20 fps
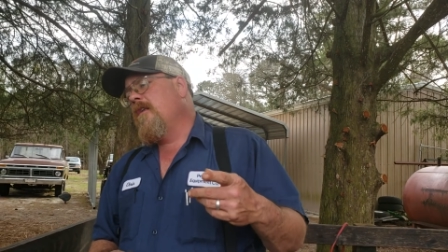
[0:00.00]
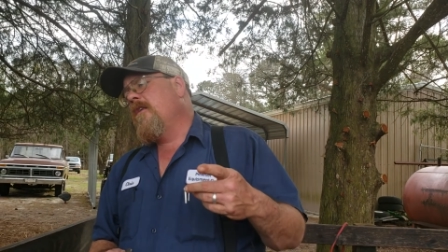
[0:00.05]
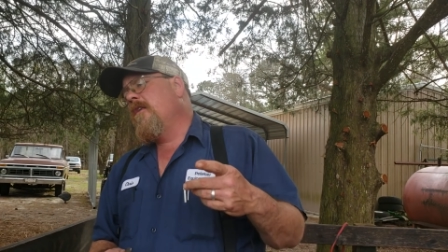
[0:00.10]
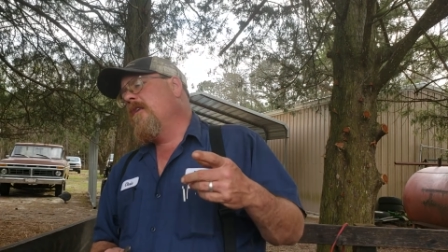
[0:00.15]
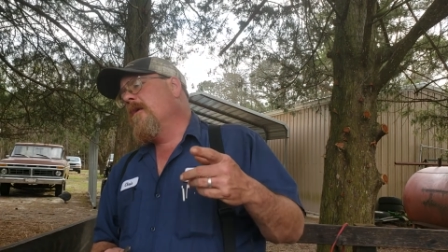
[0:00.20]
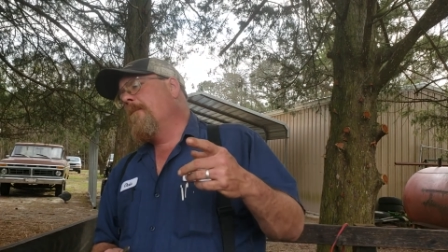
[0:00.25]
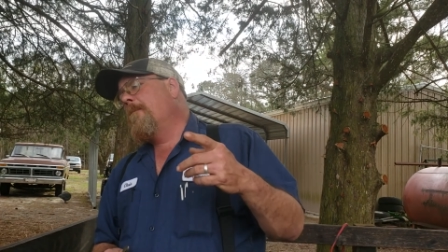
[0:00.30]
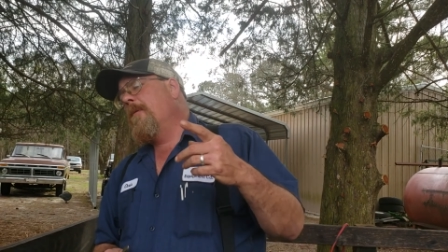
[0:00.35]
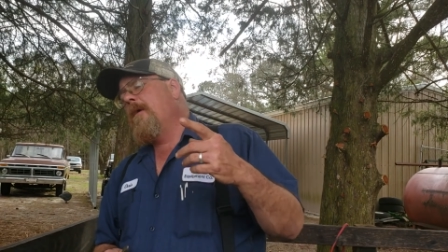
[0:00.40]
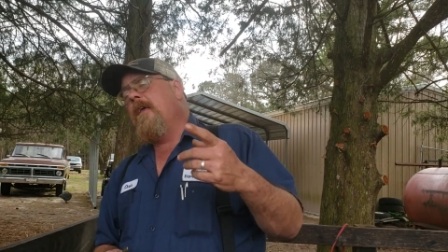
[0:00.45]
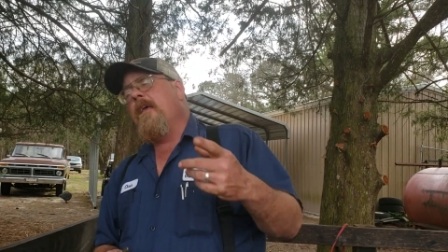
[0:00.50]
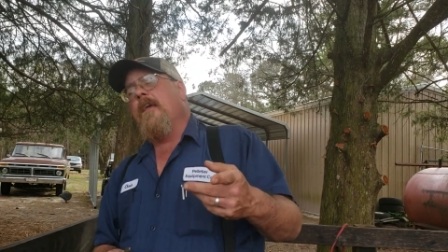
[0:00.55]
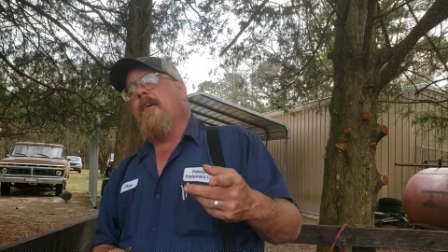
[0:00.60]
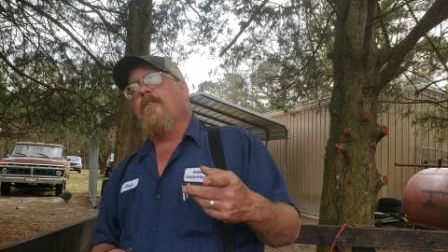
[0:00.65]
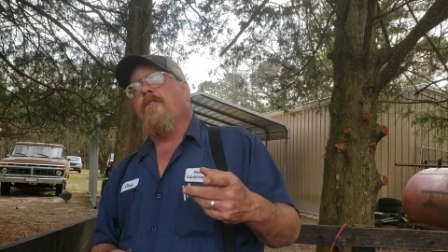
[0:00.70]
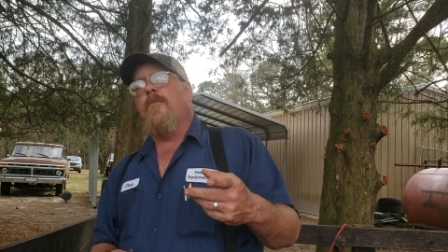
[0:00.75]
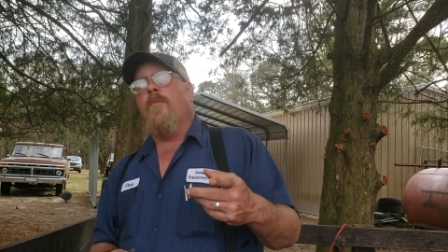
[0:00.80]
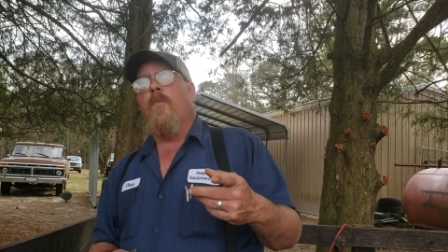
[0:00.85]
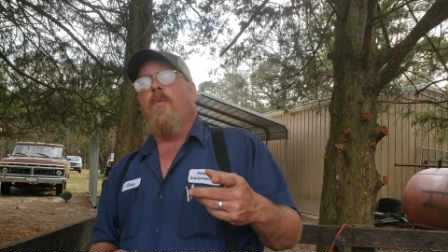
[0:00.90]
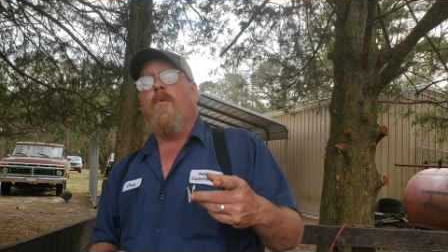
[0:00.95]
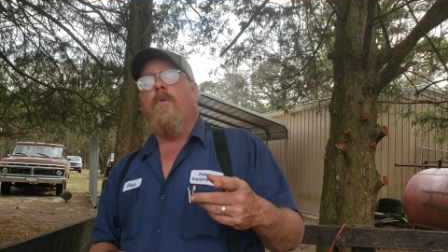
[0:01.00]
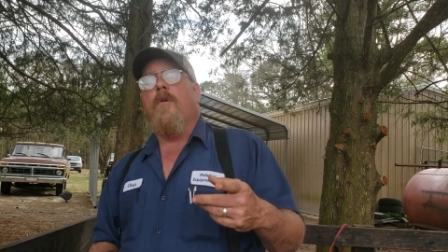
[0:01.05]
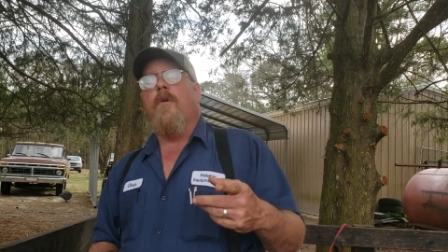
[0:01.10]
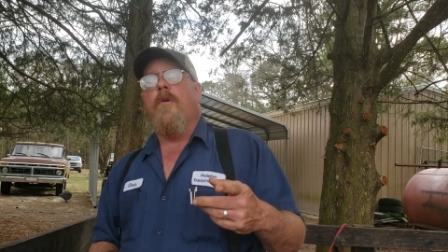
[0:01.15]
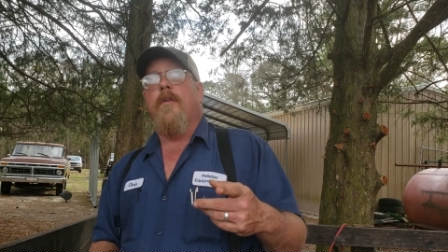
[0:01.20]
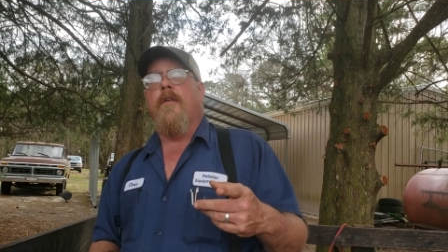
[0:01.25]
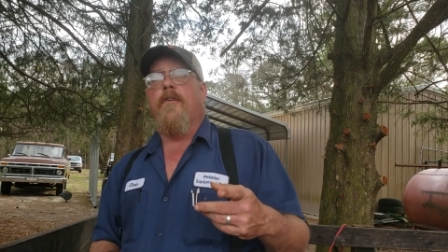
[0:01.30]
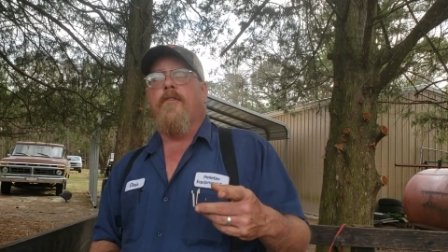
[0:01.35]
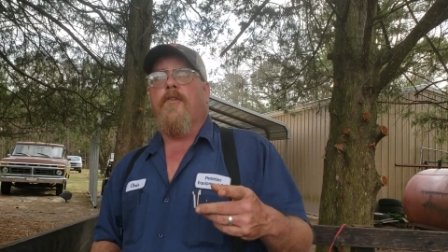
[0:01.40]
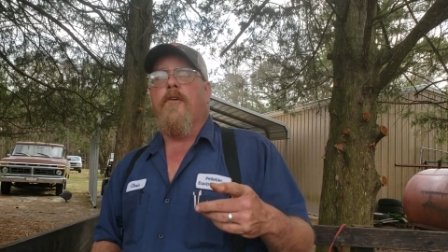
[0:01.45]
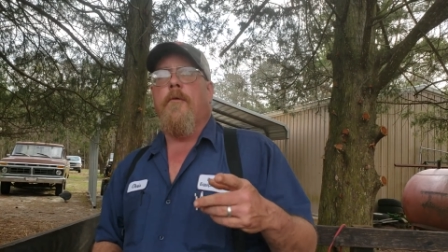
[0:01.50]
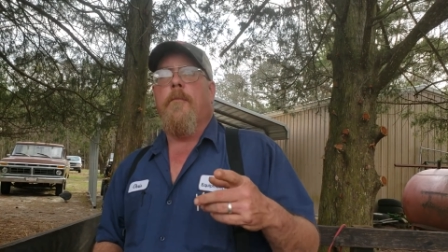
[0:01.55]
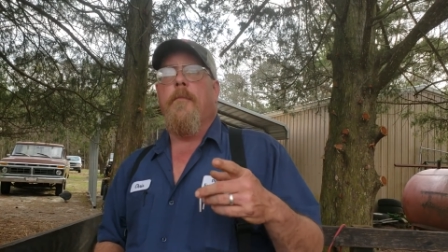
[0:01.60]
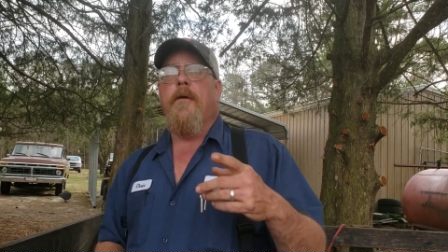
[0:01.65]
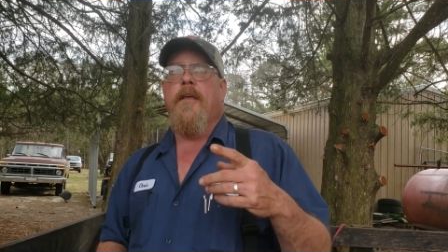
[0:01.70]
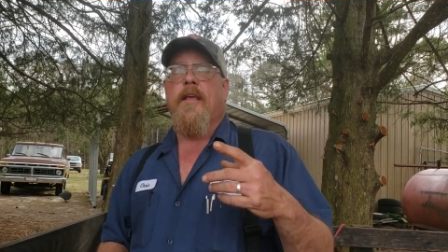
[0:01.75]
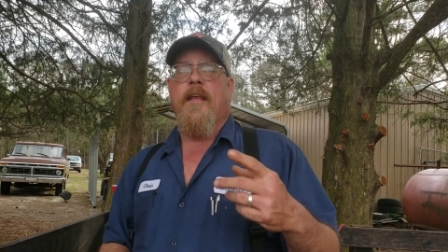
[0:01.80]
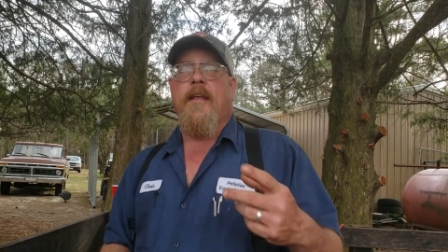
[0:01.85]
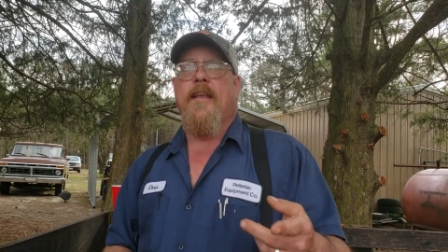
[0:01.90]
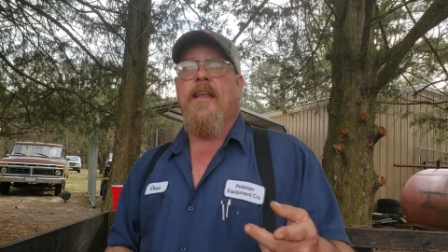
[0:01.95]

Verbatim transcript: The biggest one that's going to be your